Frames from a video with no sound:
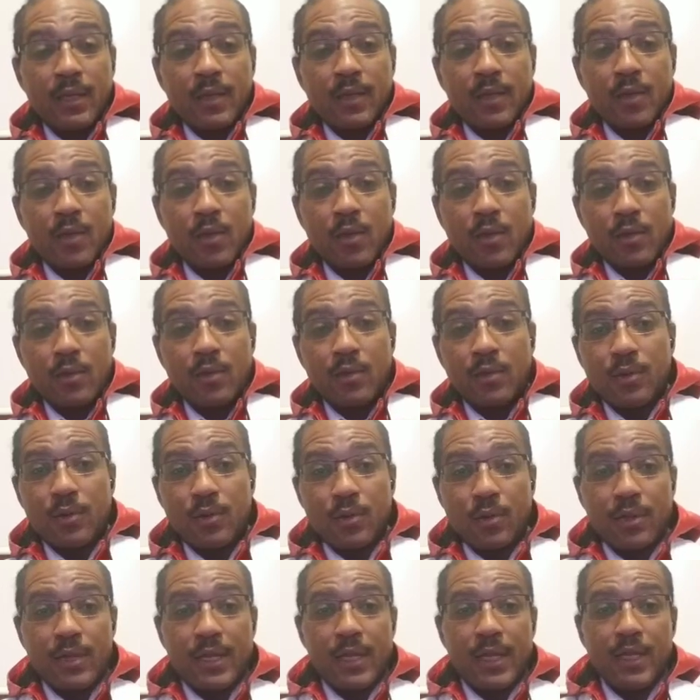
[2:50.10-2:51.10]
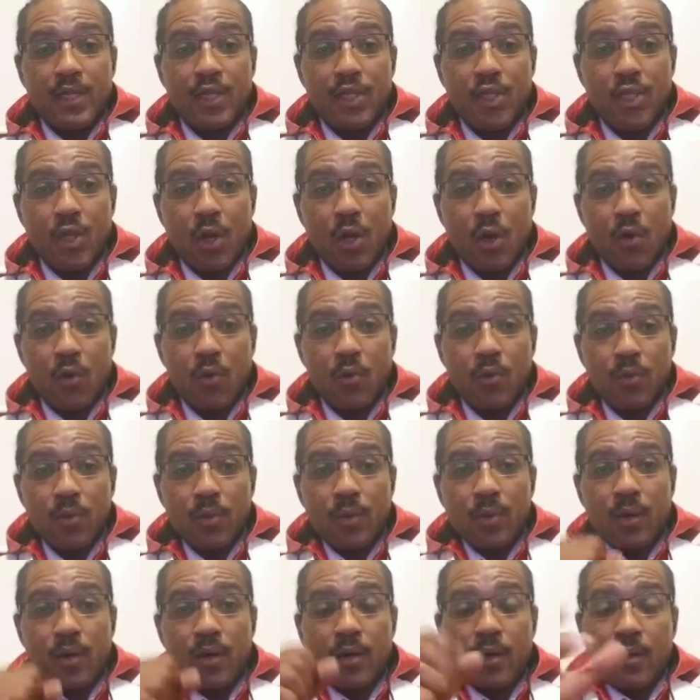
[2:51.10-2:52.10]
your next show,
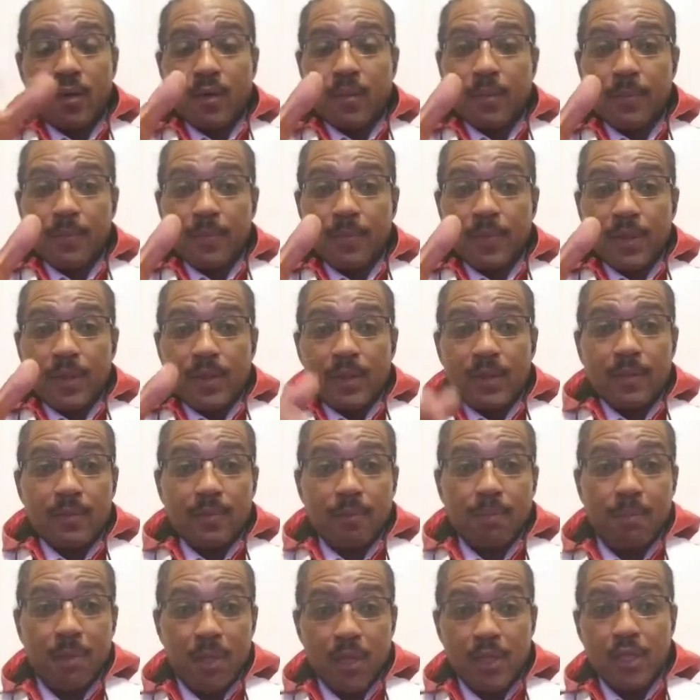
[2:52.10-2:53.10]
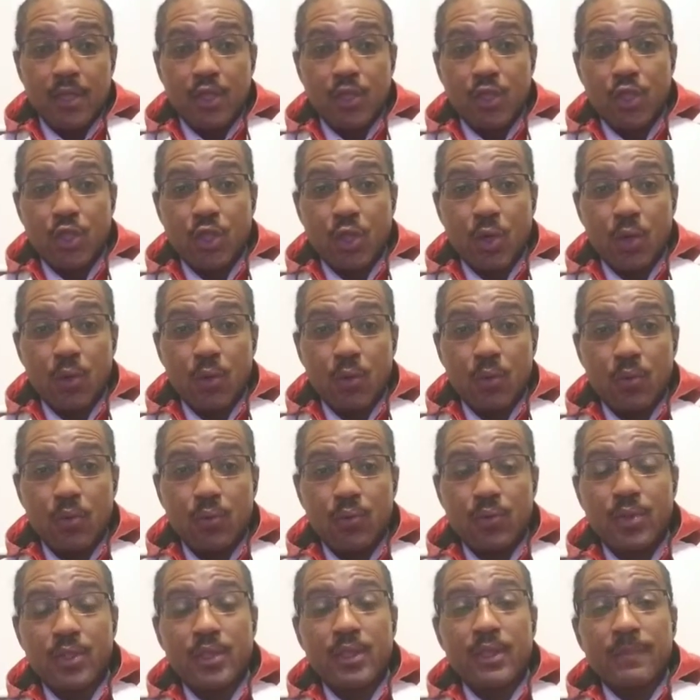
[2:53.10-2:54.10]
booking
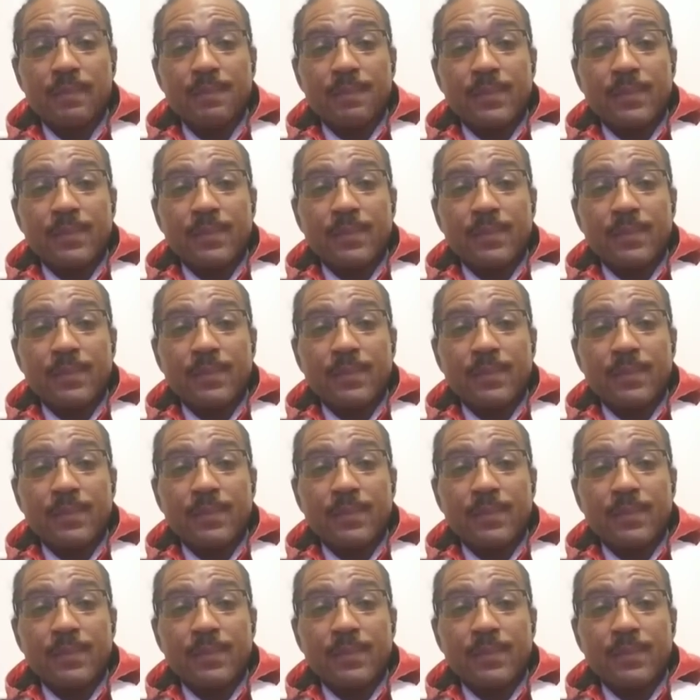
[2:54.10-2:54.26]
shows.